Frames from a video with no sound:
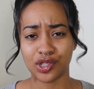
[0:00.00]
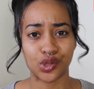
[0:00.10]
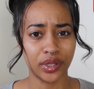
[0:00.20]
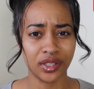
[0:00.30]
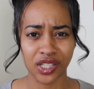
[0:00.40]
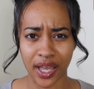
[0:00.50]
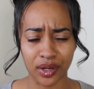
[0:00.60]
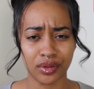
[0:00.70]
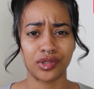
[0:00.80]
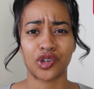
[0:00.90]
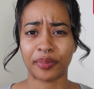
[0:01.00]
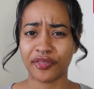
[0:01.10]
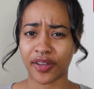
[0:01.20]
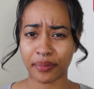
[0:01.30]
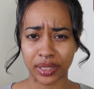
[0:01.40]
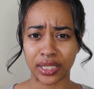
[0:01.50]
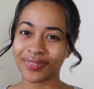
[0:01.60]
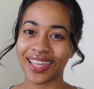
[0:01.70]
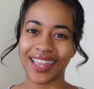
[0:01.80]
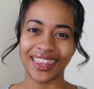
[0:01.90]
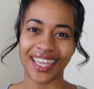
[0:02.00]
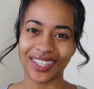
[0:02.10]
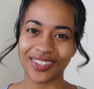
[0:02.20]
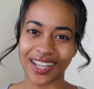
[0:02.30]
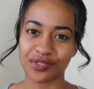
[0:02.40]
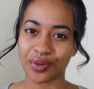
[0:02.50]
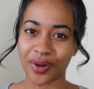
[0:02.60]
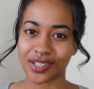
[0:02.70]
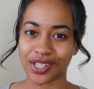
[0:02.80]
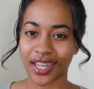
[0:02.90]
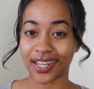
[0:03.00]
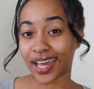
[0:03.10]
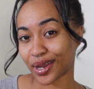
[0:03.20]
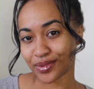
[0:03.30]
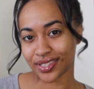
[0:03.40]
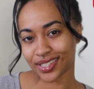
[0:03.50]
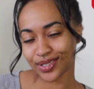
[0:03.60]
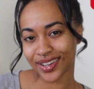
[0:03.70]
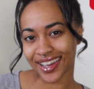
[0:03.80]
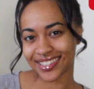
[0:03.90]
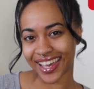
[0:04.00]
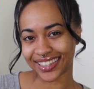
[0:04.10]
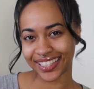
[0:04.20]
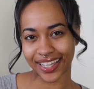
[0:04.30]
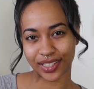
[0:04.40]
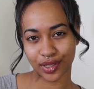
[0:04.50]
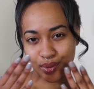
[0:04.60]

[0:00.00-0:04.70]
join the channel, join my family. Thank you guys for watching, and I will see you guys at the end.